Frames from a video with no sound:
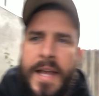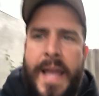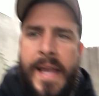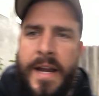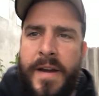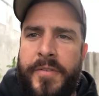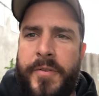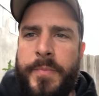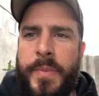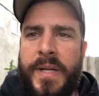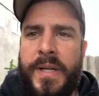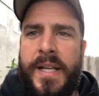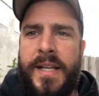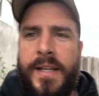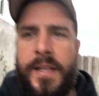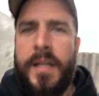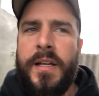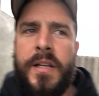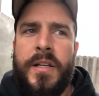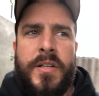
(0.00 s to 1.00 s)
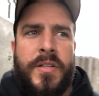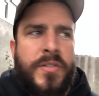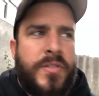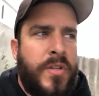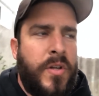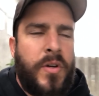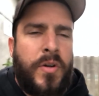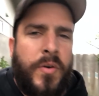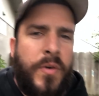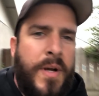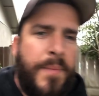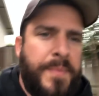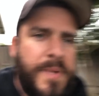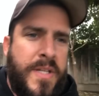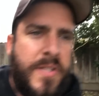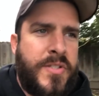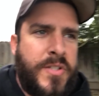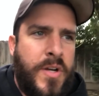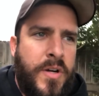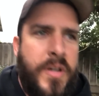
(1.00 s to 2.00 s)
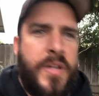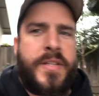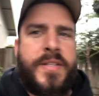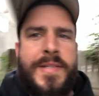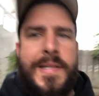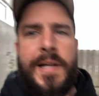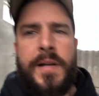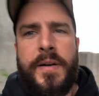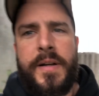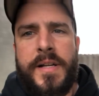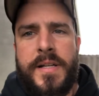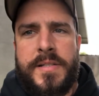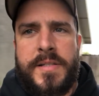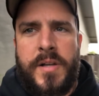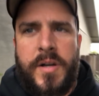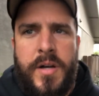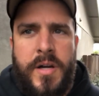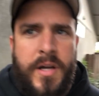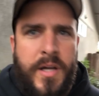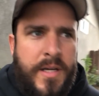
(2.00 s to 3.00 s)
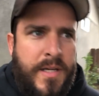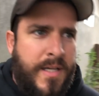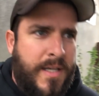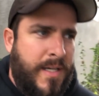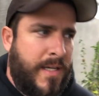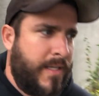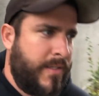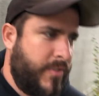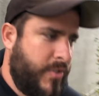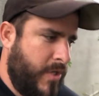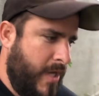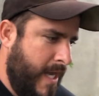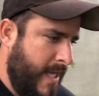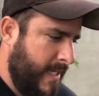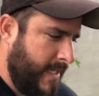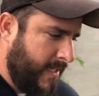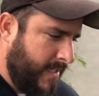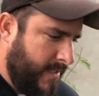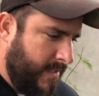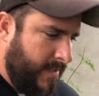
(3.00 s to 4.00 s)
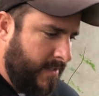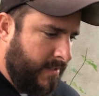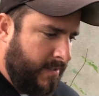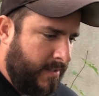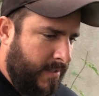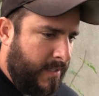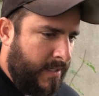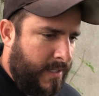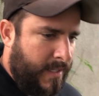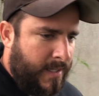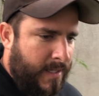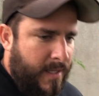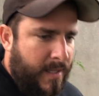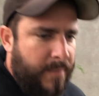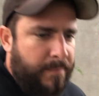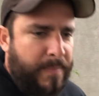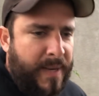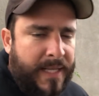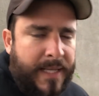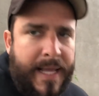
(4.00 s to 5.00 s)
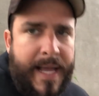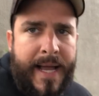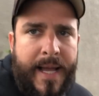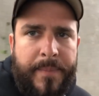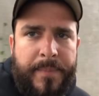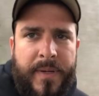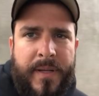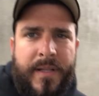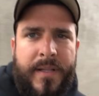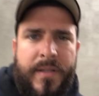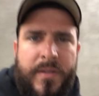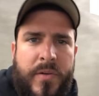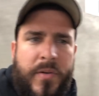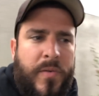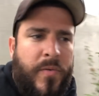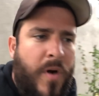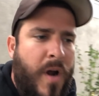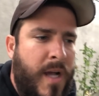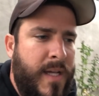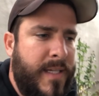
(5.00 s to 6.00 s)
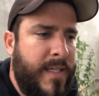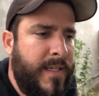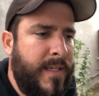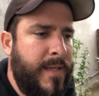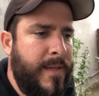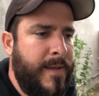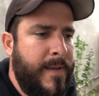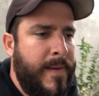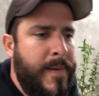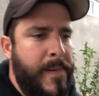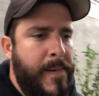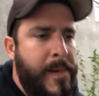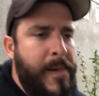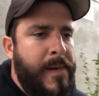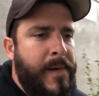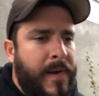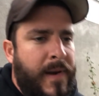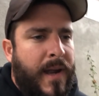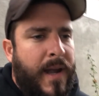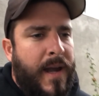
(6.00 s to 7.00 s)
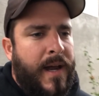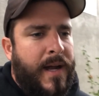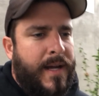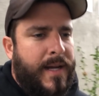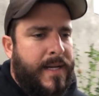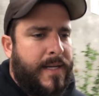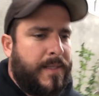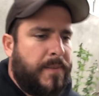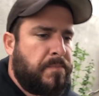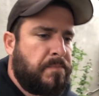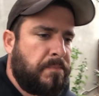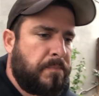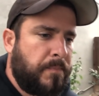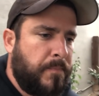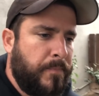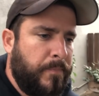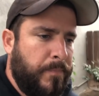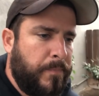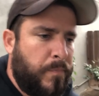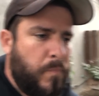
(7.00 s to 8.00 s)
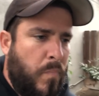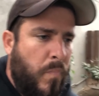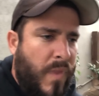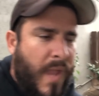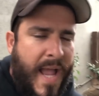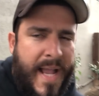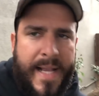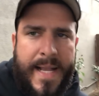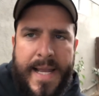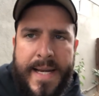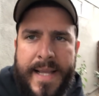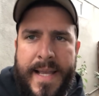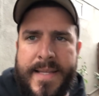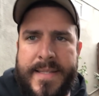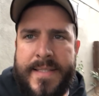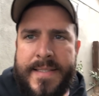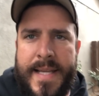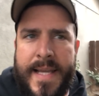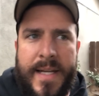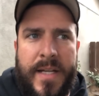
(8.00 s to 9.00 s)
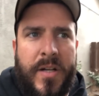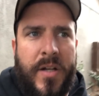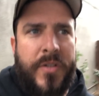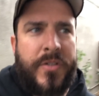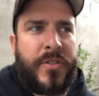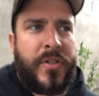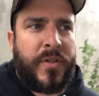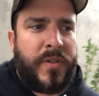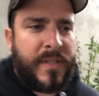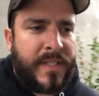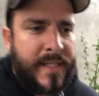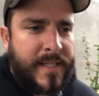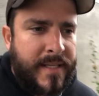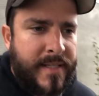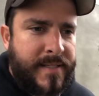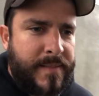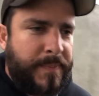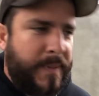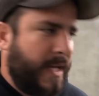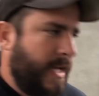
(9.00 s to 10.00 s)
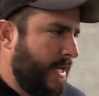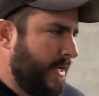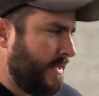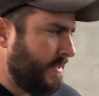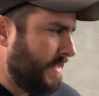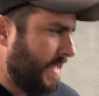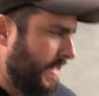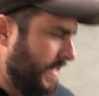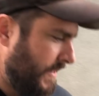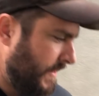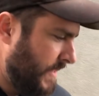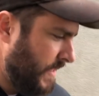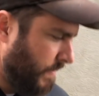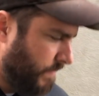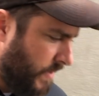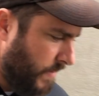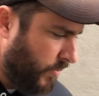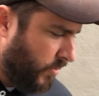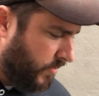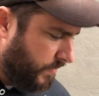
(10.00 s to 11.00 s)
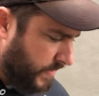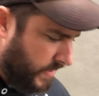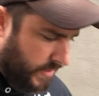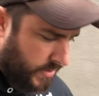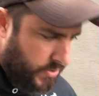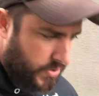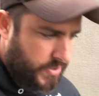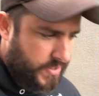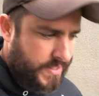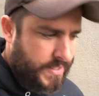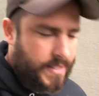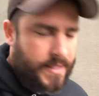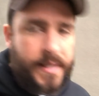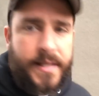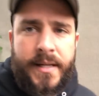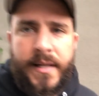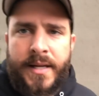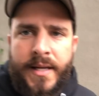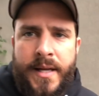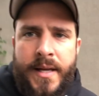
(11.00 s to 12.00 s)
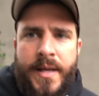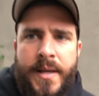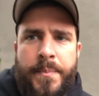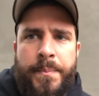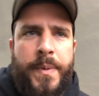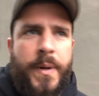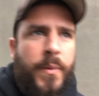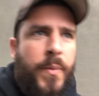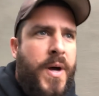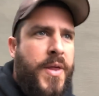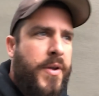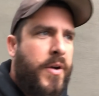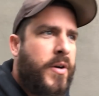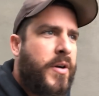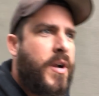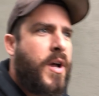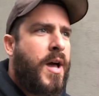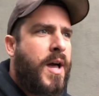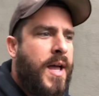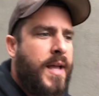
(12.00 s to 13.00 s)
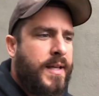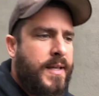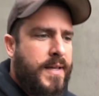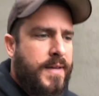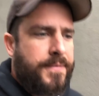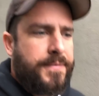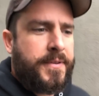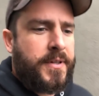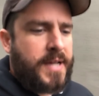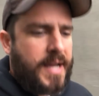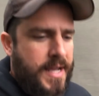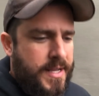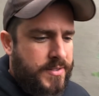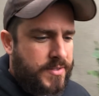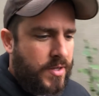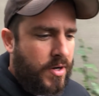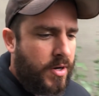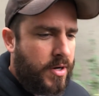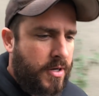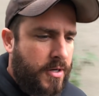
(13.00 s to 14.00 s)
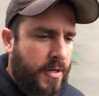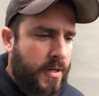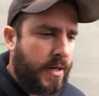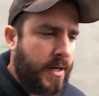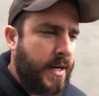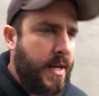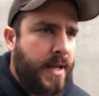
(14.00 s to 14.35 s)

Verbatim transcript: Hey everybody, so I'm gonna start a series on uh, training my lab, Rocky. Um, I kind of hesitated on doing this because I didn't think people would be interested, but whether or not, if you guys are,